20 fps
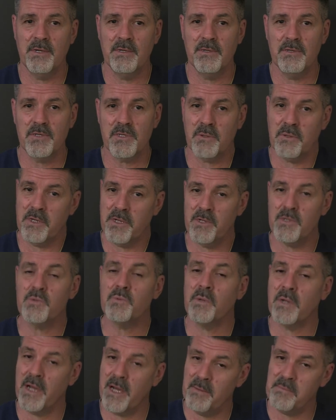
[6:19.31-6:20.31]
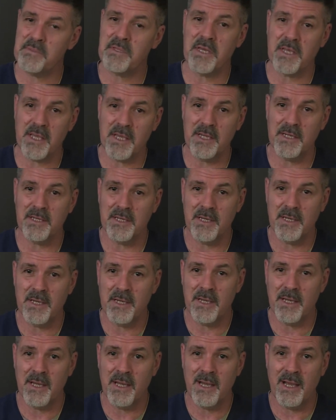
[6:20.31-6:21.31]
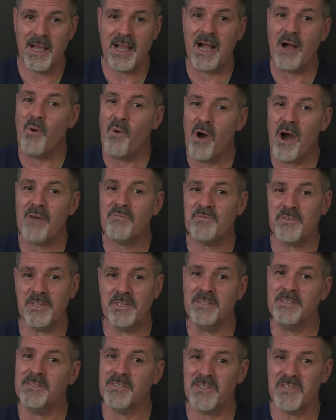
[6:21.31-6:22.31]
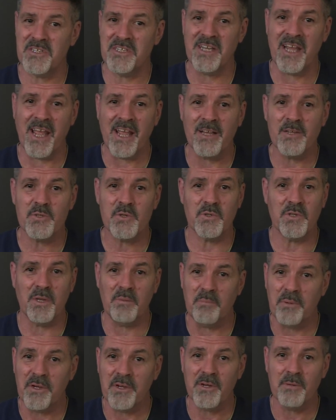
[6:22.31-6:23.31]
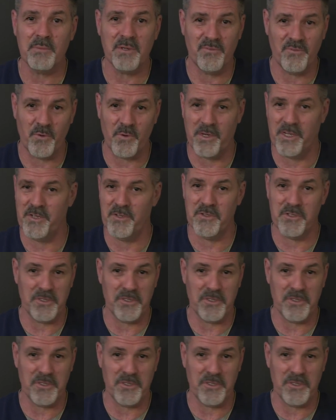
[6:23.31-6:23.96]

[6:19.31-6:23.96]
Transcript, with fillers: So here's what I'm thinking How often does an angel appear before you,